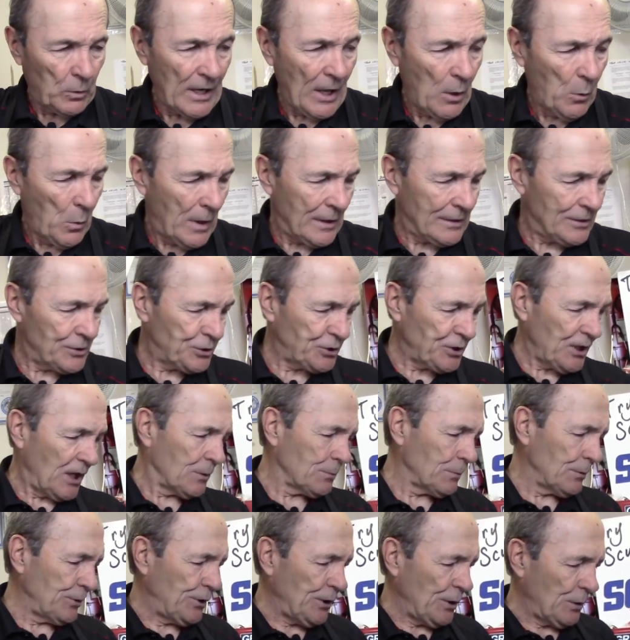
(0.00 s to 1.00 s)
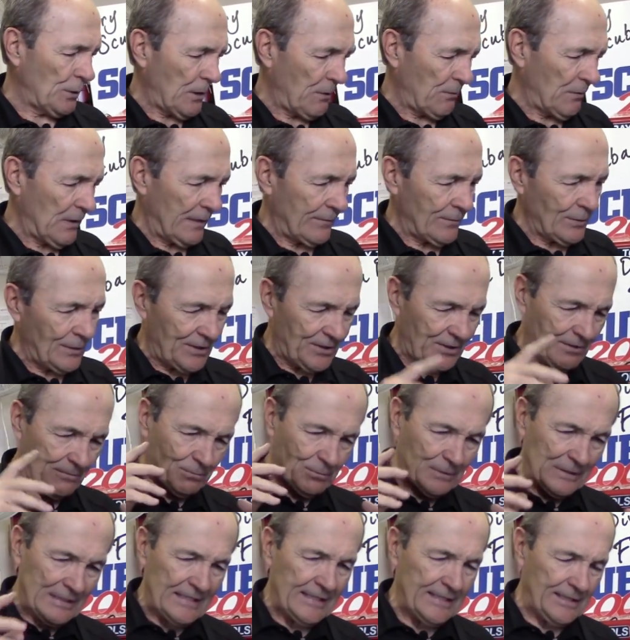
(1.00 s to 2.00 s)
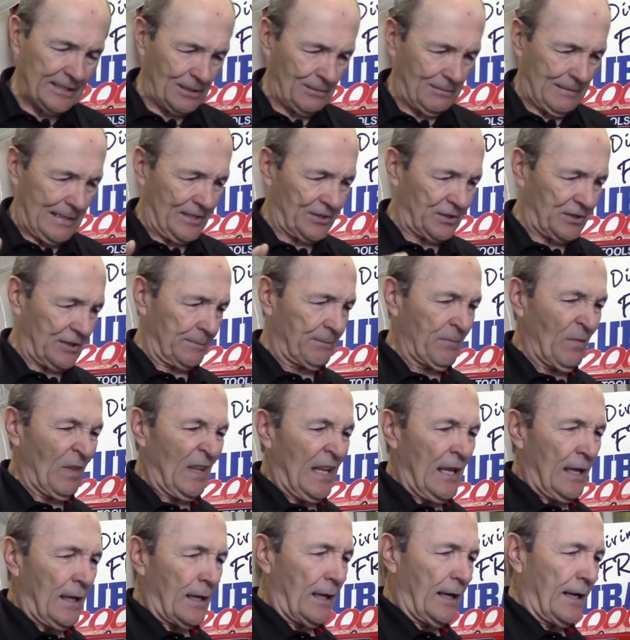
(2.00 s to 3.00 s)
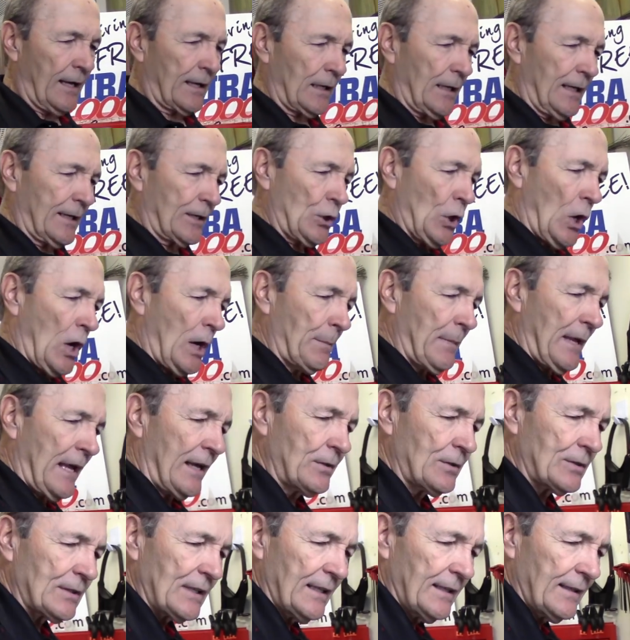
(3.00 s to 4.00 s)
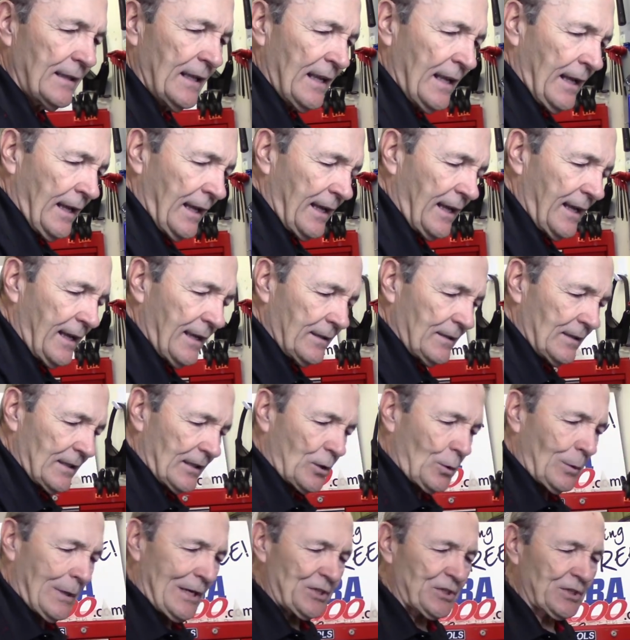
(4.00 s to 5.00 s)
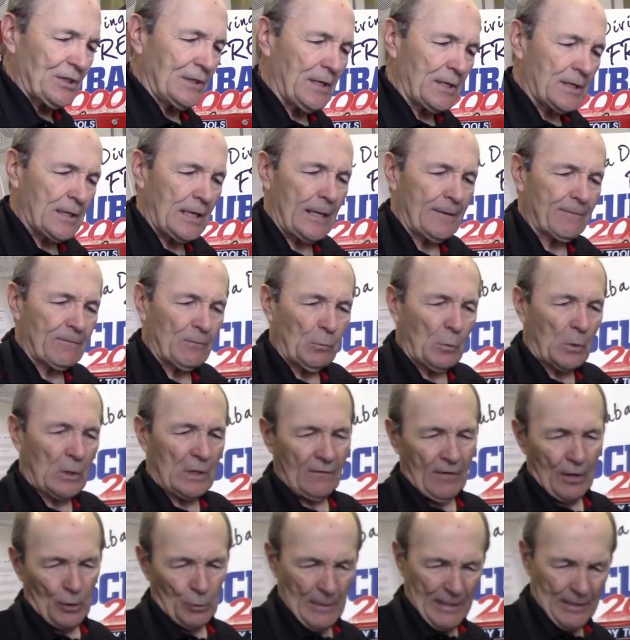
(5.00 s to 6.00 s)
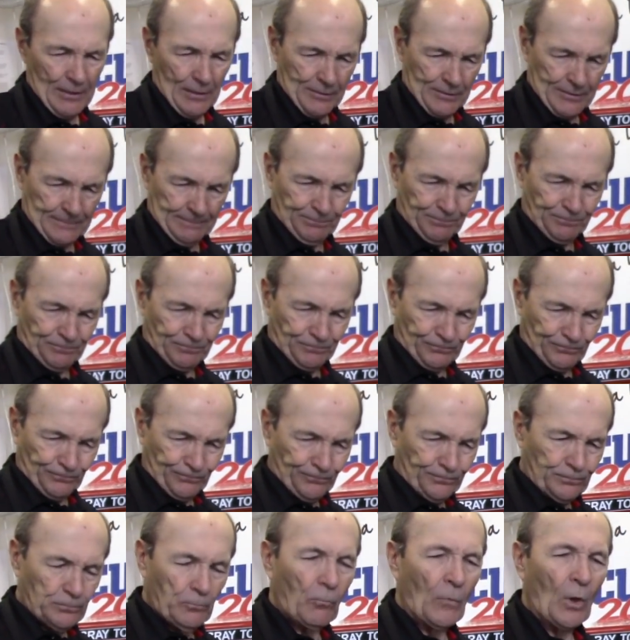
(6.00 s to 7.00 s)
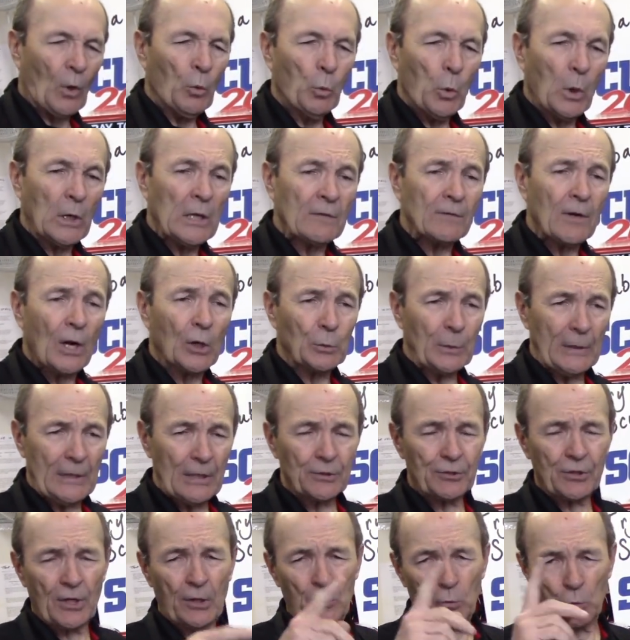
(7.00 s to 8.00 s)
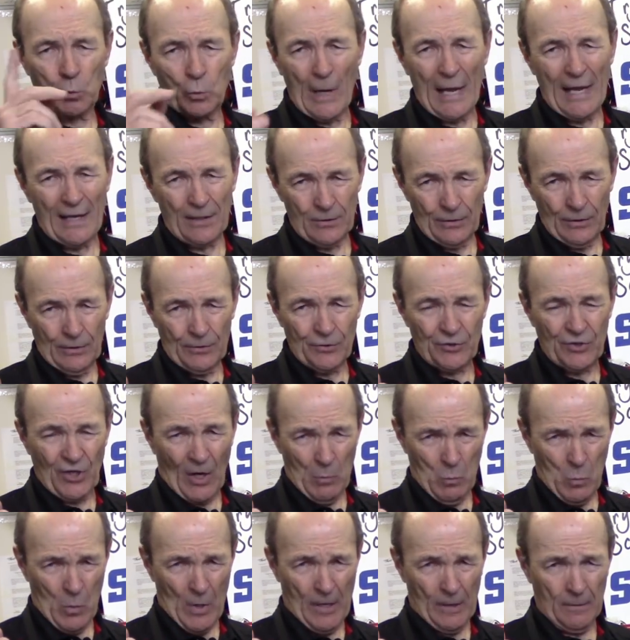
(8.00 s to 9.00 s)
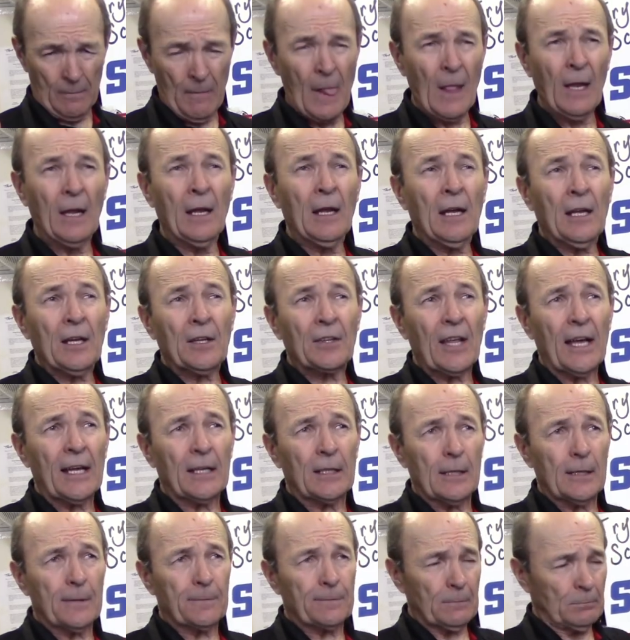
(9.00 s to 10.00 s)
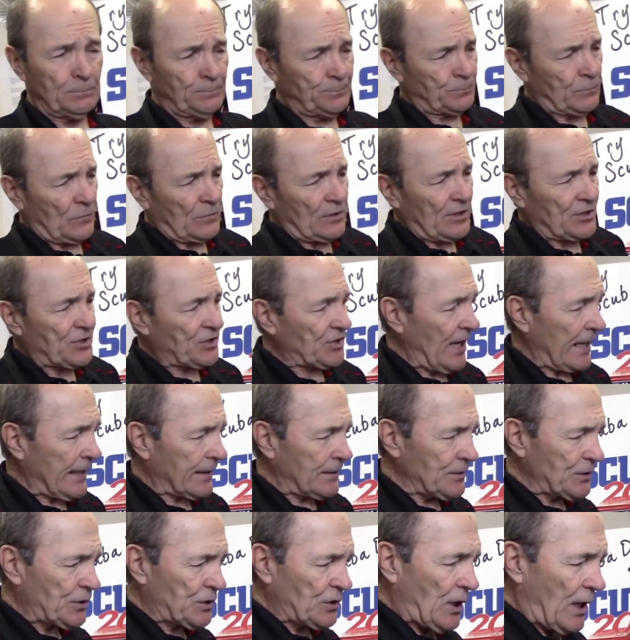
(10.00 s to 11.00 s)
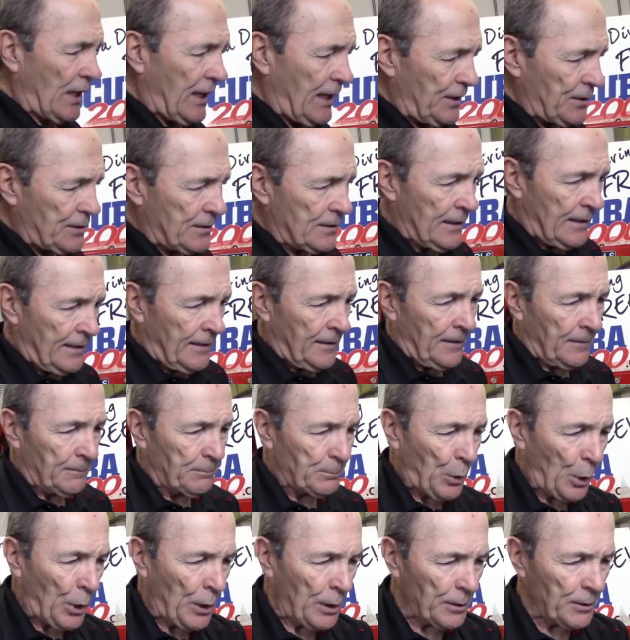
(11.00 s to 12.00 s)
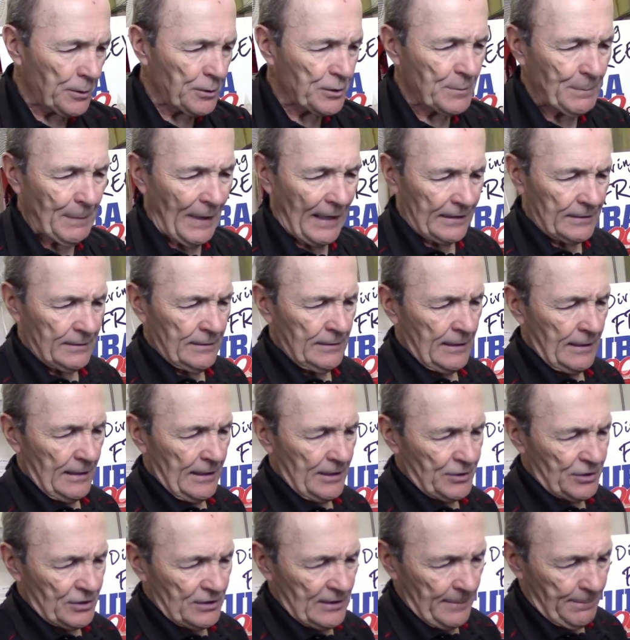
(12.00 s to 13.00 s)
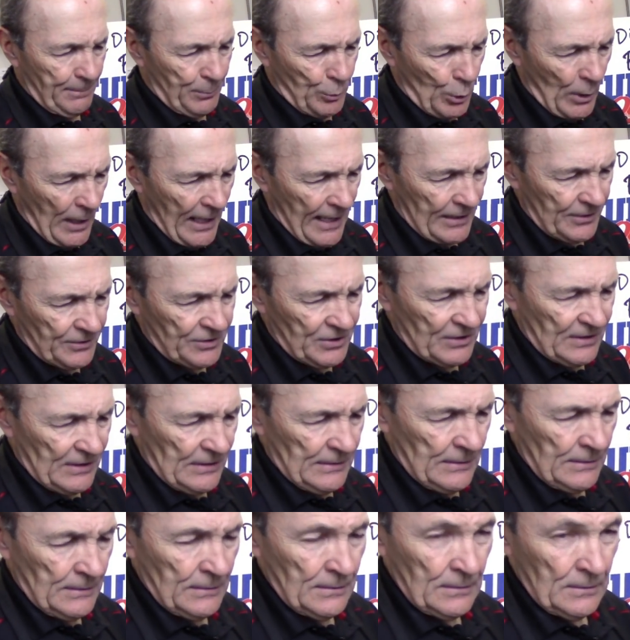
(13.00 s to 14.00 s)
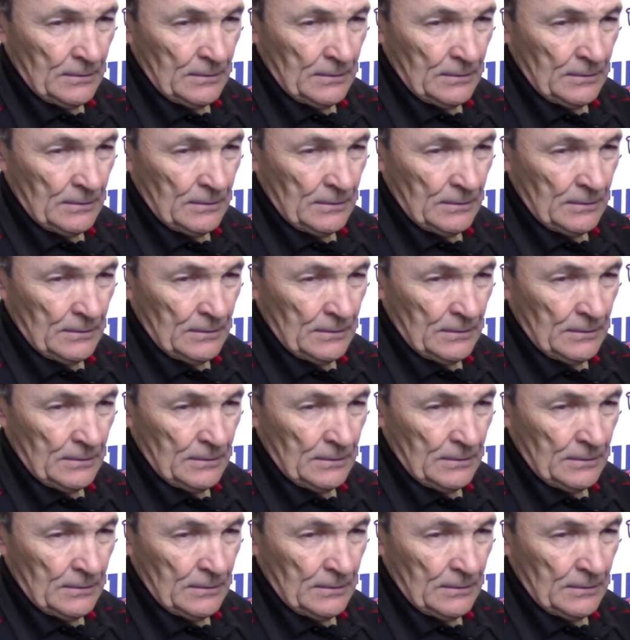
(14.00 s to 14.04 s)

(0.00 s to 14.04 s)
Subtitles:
what I want to share with you, however, is a really interesting comment and a question that came from one of our readers. One of our readers had read somewhere that if the second stage purge button is depressed,